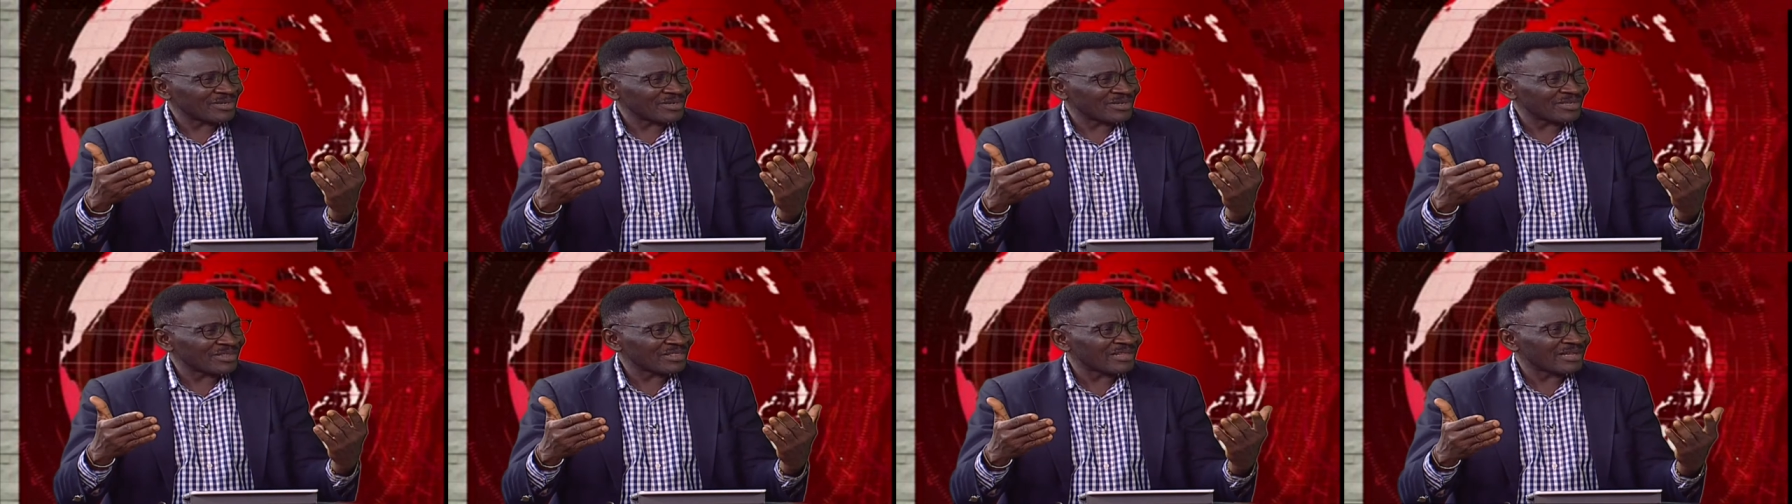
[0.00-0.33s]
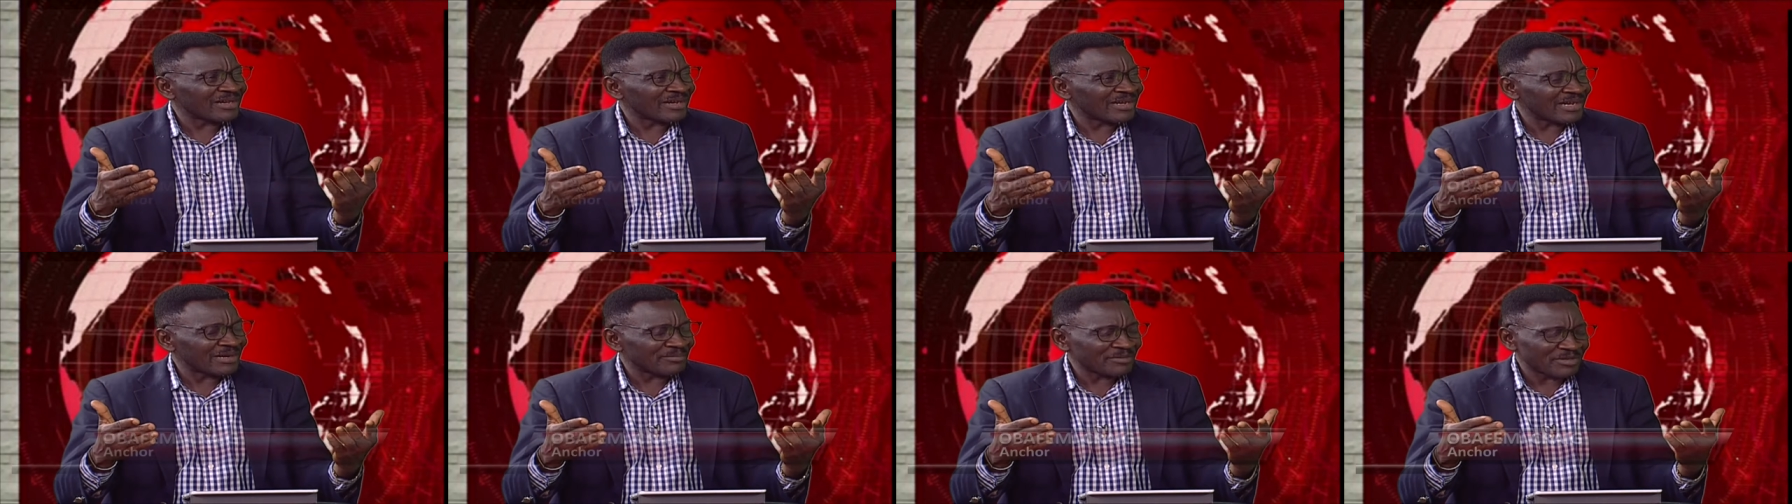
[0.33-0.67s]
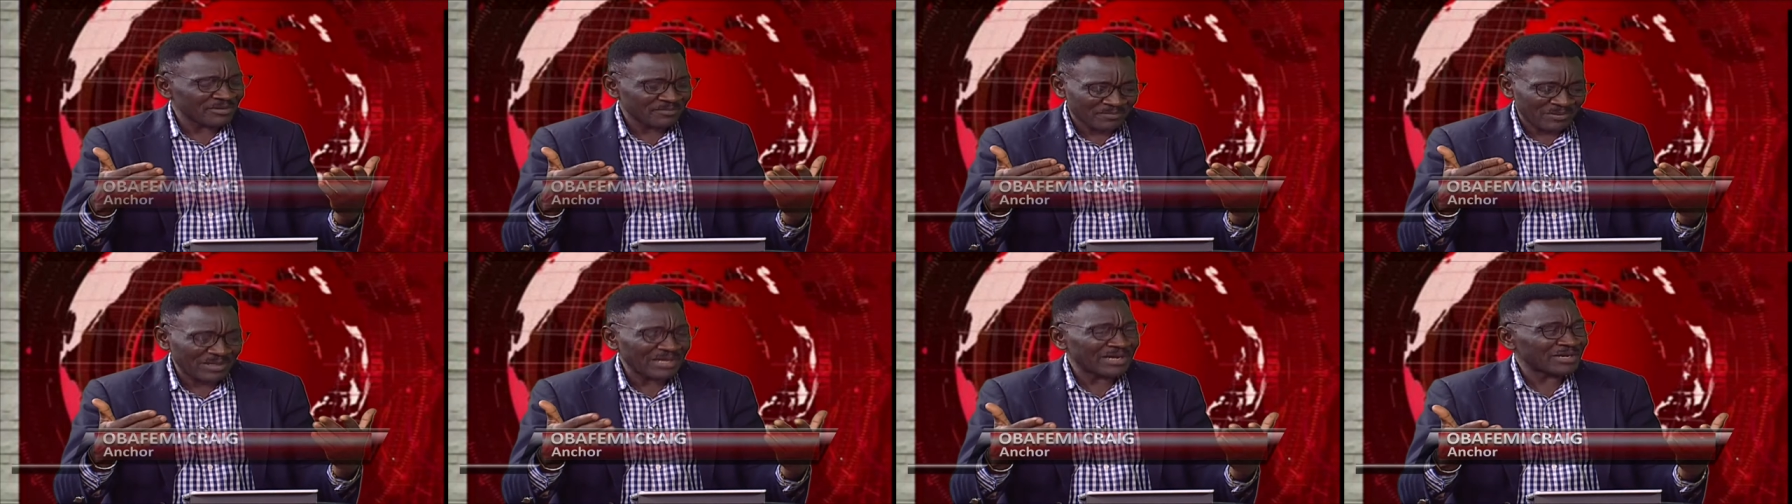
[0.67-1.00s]
uh, I
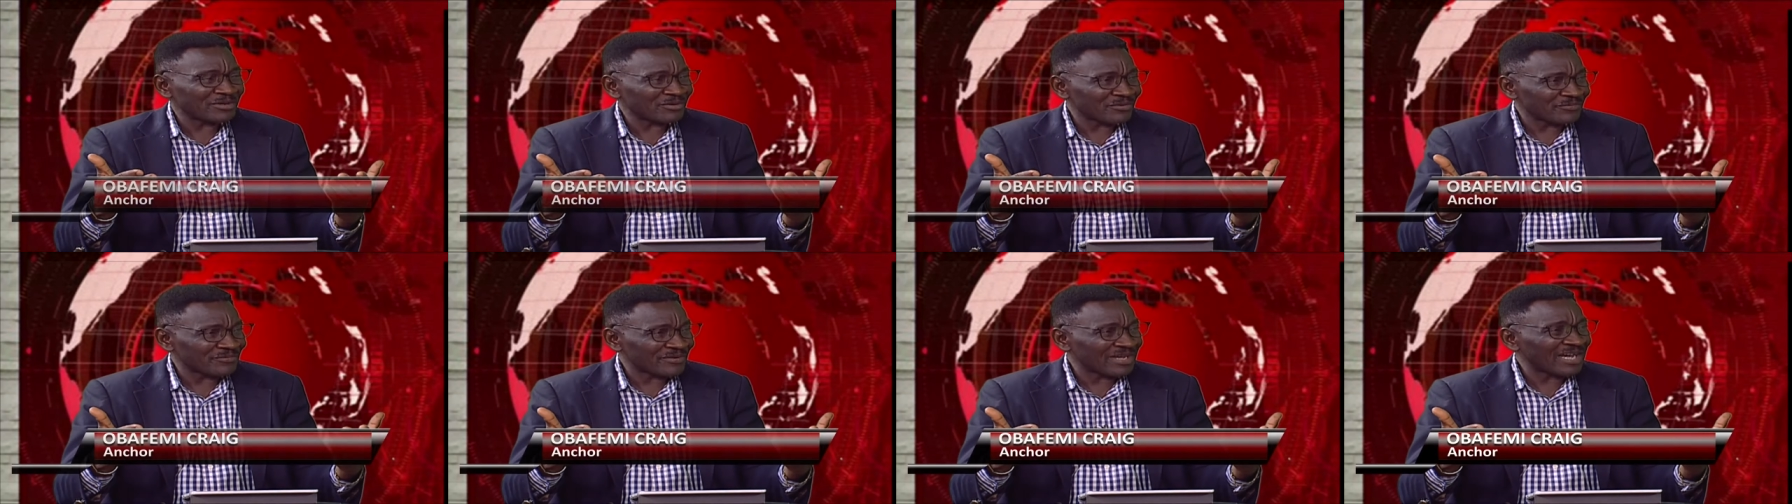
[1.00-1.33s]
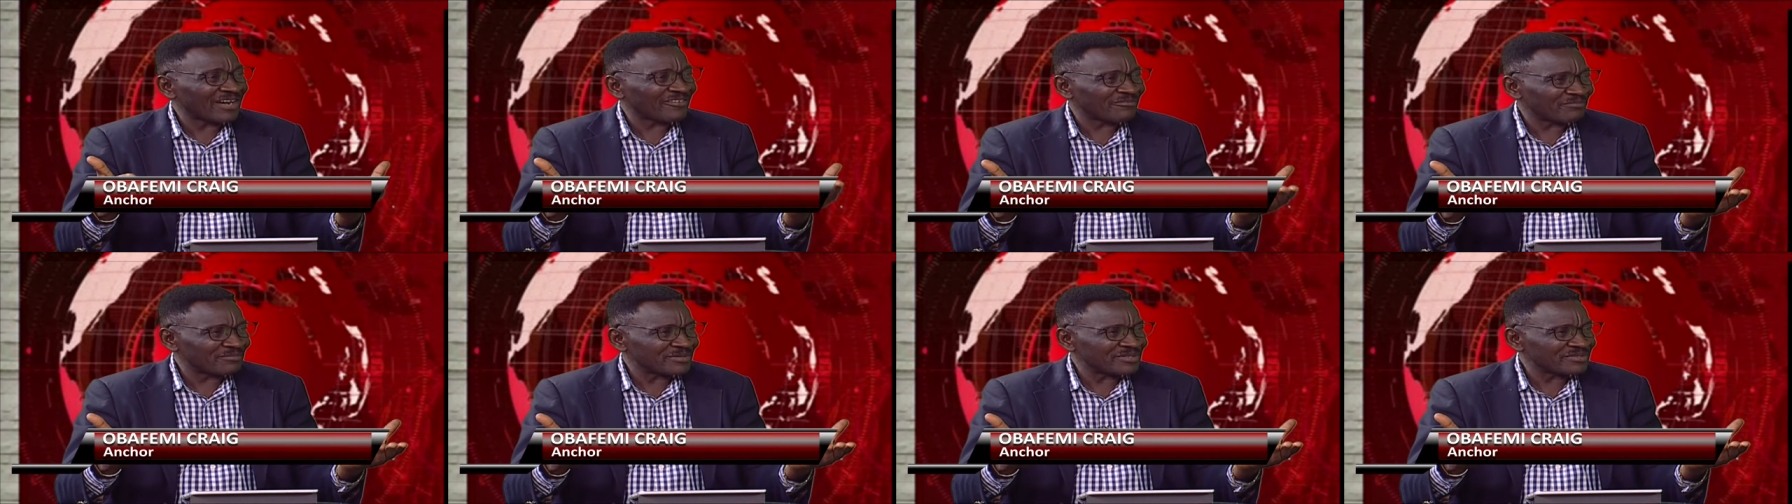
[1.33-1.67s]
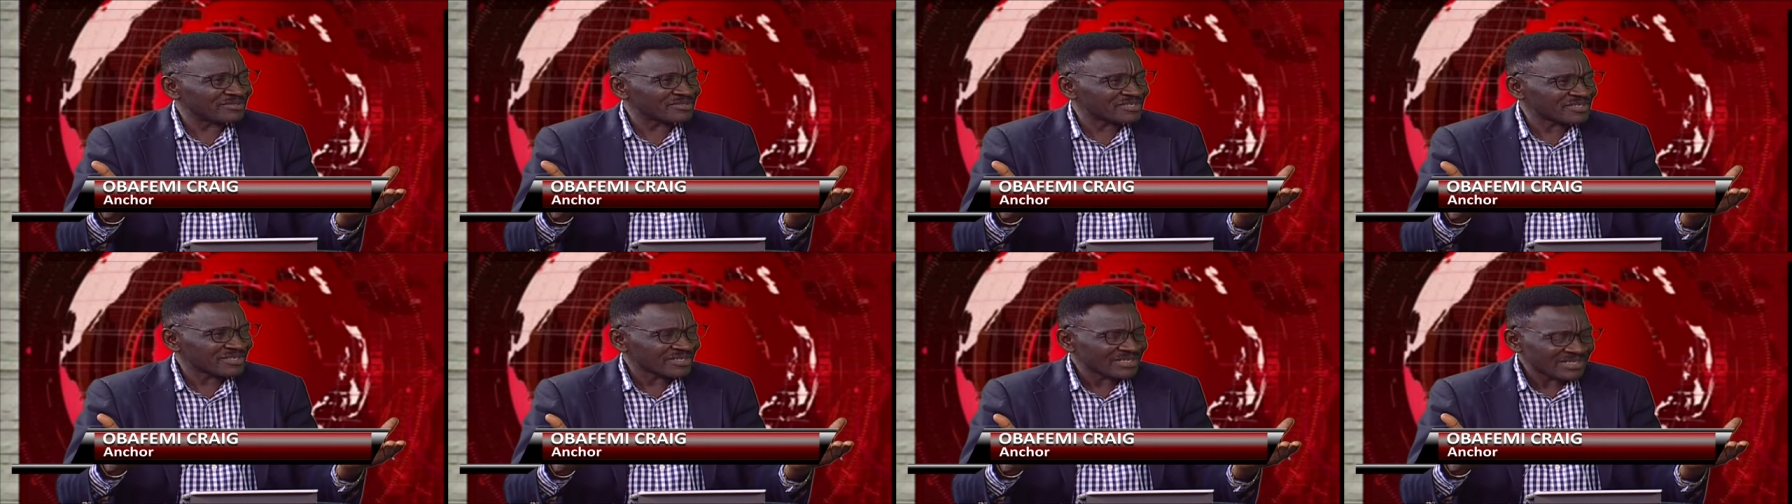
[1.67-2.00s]
mean, plan of
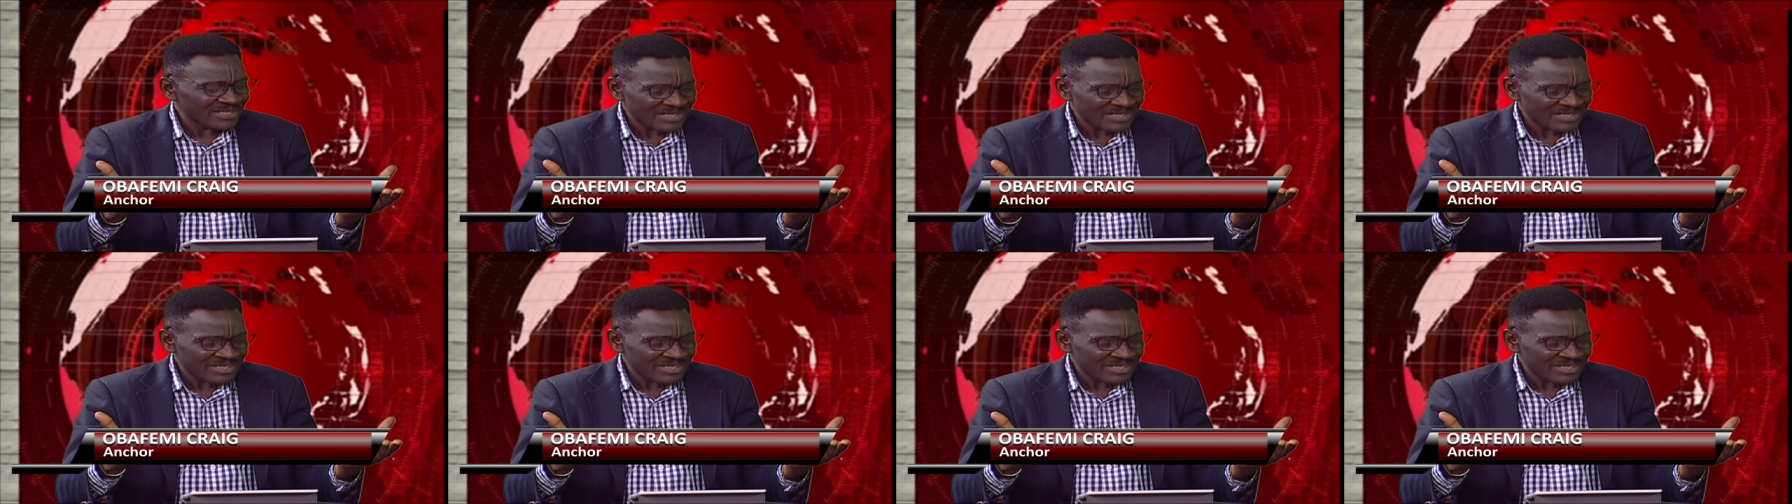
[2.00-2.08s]
government.